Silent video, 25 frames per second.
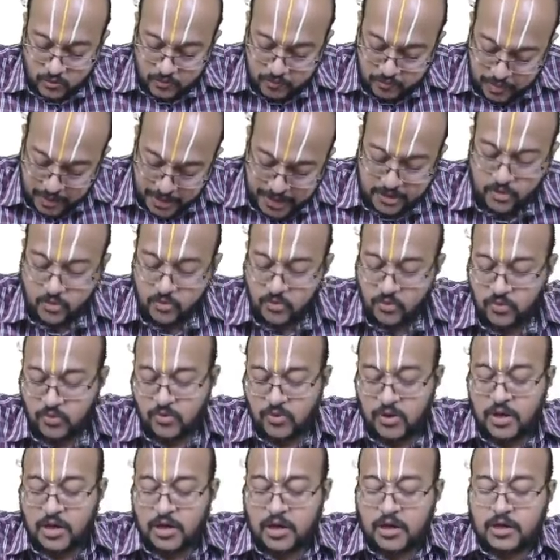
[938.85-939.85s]
P2
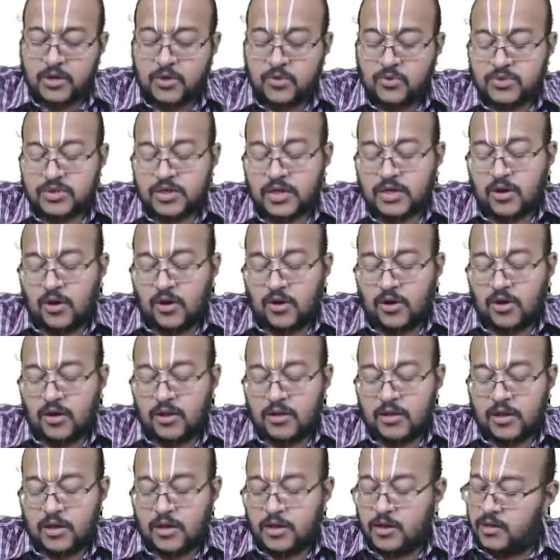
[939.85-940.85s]
using all
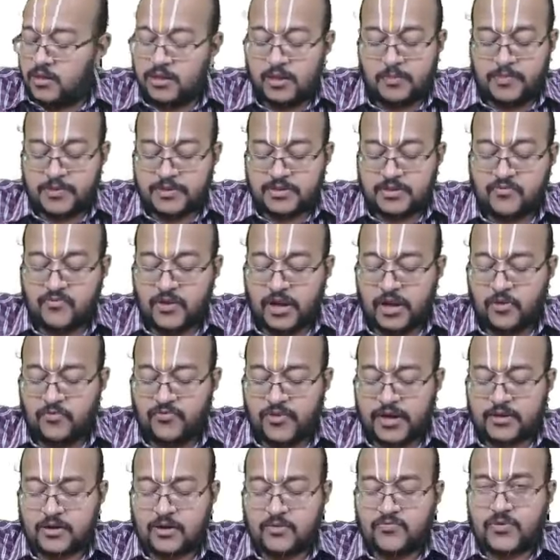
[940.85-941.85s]
the present value
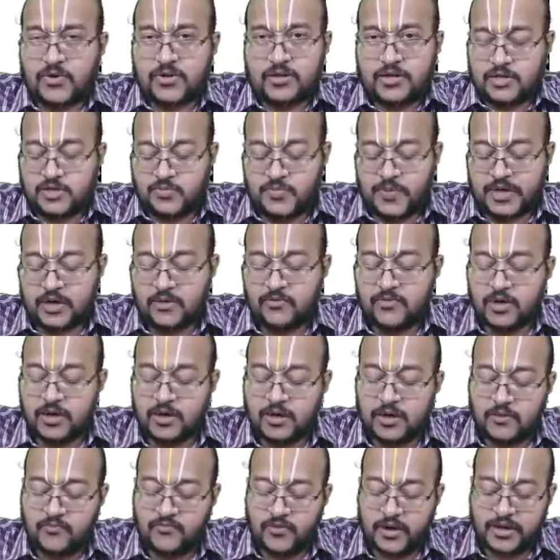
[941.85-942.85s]
factor for the respective year
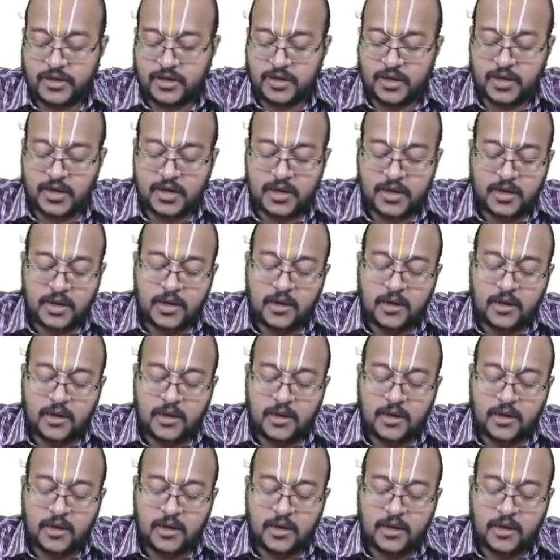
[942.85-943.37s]
and find the